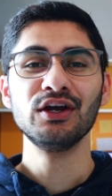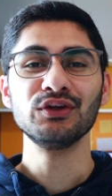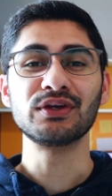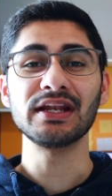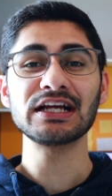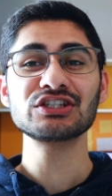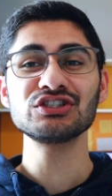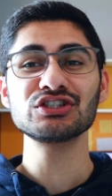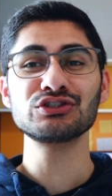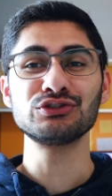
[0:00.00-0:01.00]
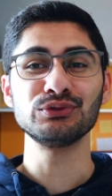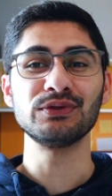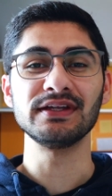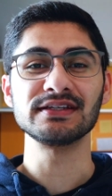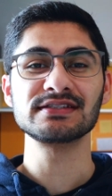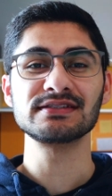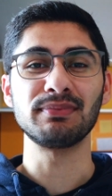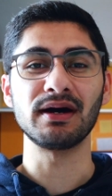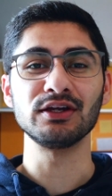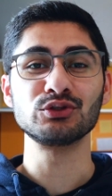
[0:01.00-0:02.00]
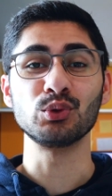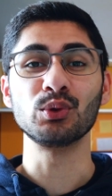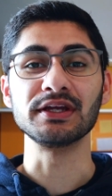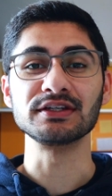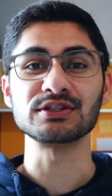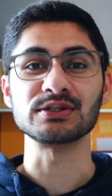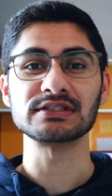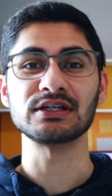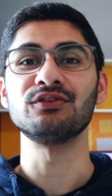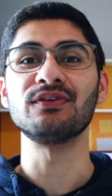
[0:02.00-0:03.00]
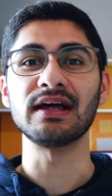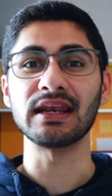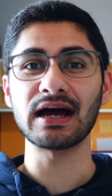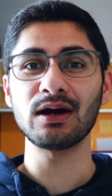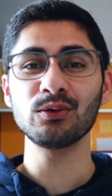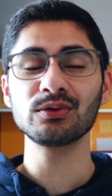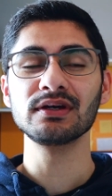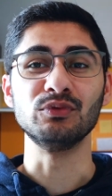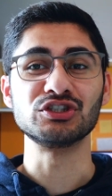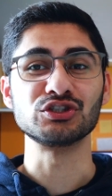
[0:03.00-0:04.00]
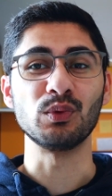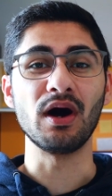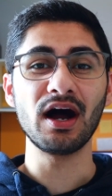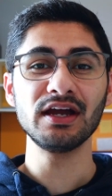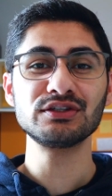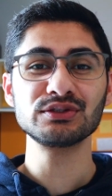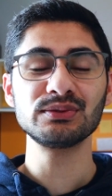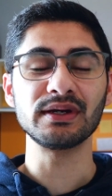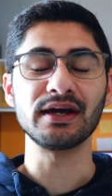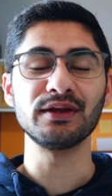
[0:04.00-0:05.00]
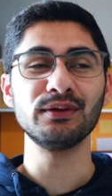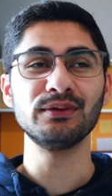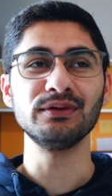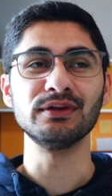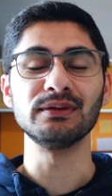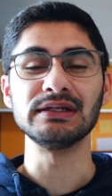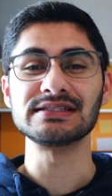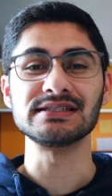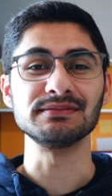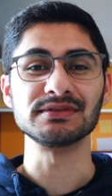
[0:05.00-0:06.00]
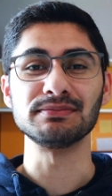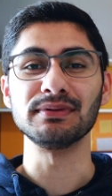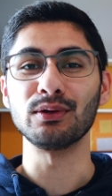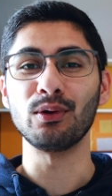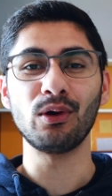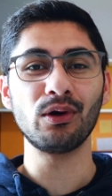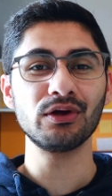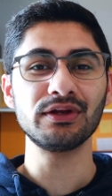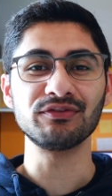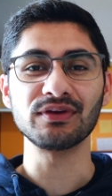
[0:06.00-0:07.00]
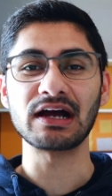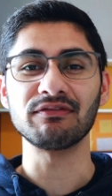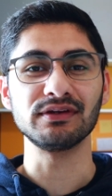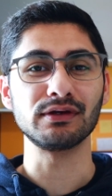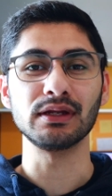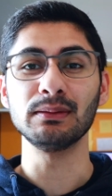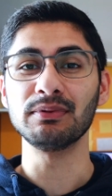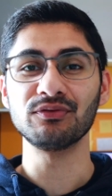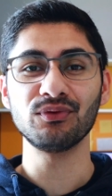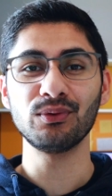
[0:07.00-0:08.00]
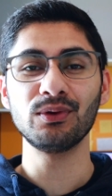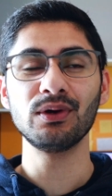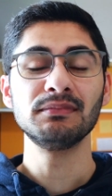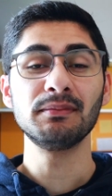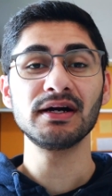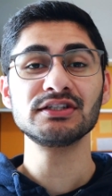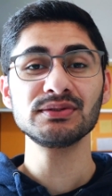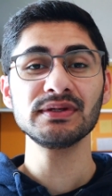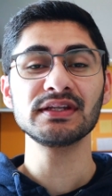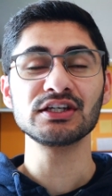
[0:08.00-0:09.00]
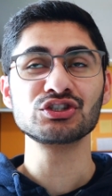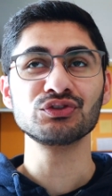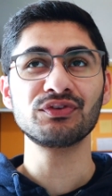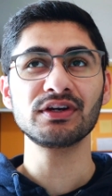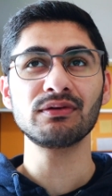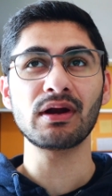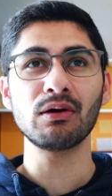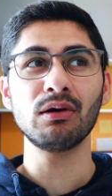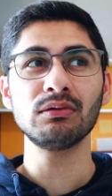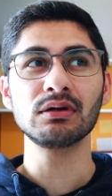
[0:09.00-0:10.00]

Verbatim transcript: you can actually just do this by talking to yourself aloud, which is what I do. And I know, it seems a bit odd if you haven't done it before, but by doing this, you'll figure out, oh,